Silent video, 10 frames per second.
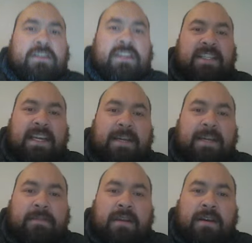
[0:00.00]
the
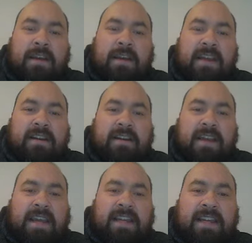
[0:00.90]
team. And
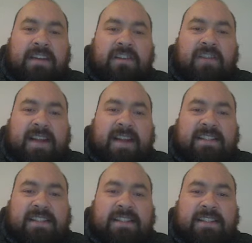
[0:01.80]
hey,
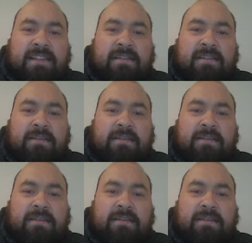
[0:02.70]
congrats.